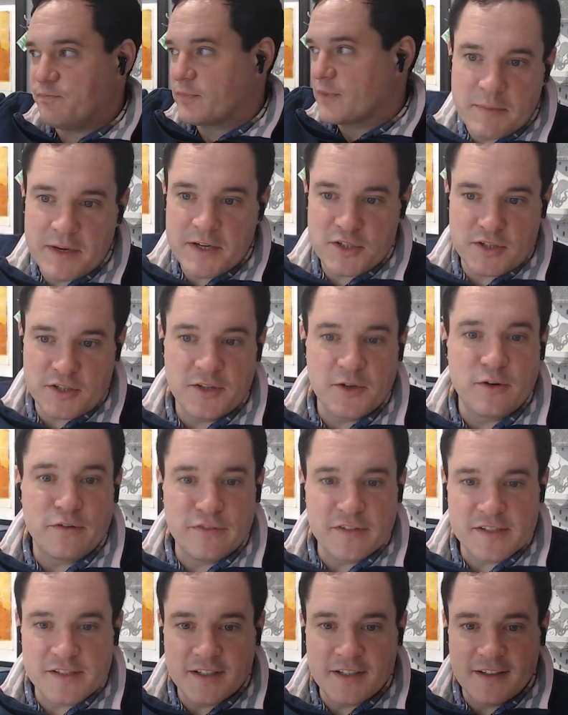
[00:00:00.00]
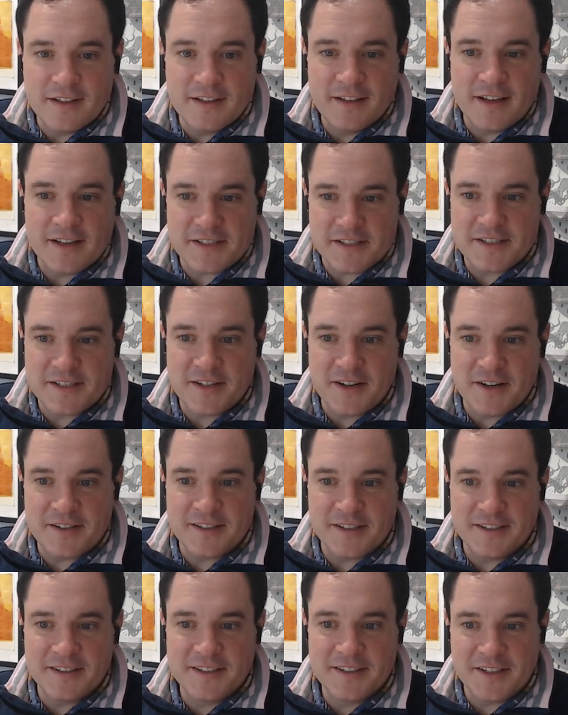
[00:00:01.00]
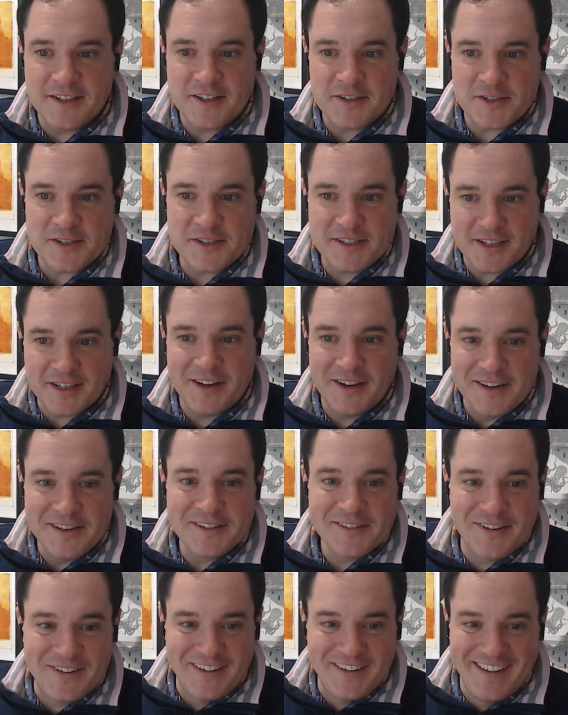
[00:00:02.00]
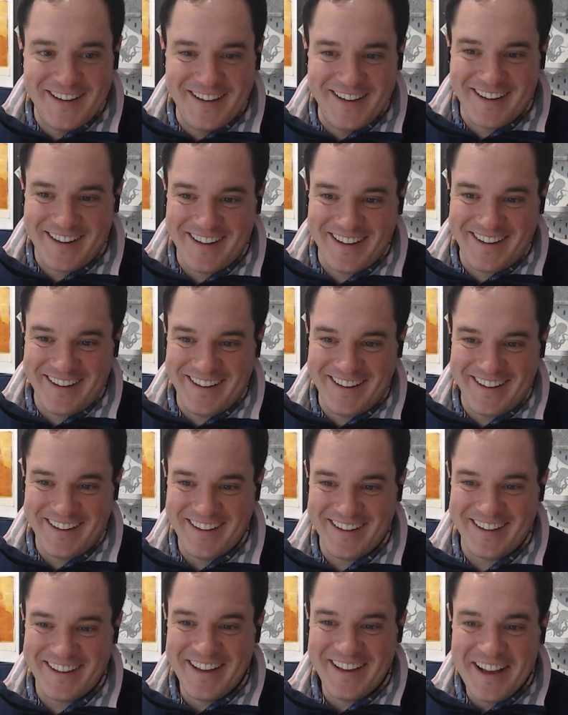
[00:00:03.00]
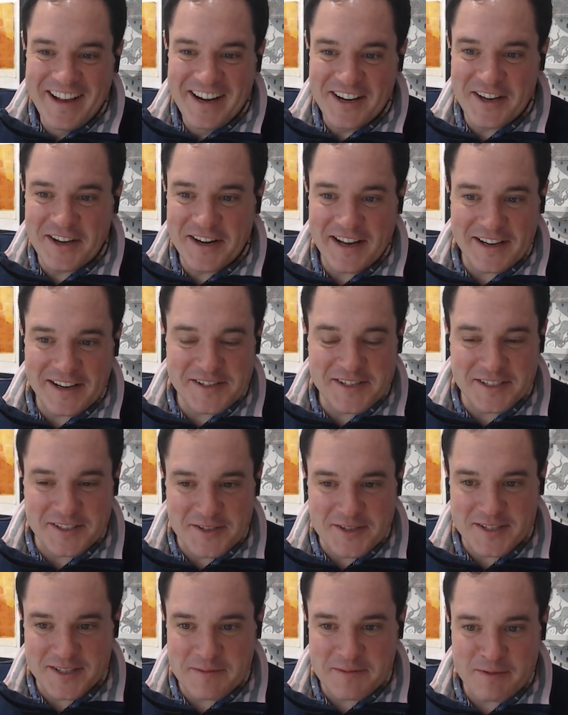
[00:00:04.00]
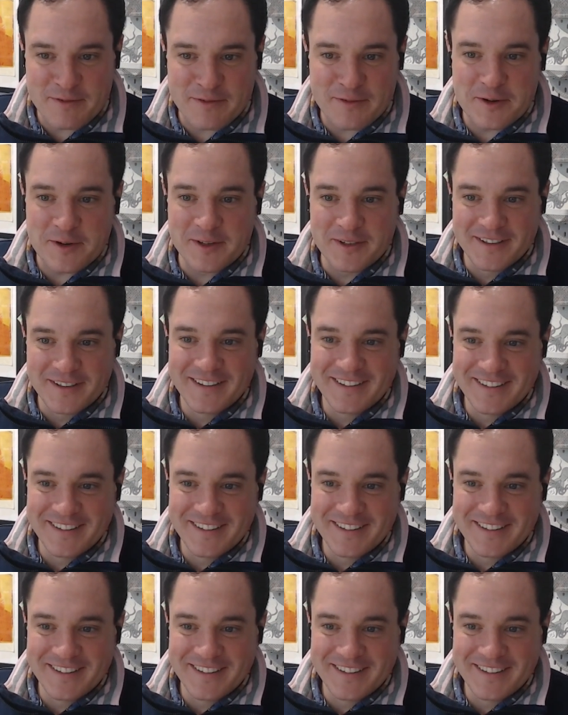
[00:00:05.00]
measure the office here as a starter, just to kind of learn how to use it before.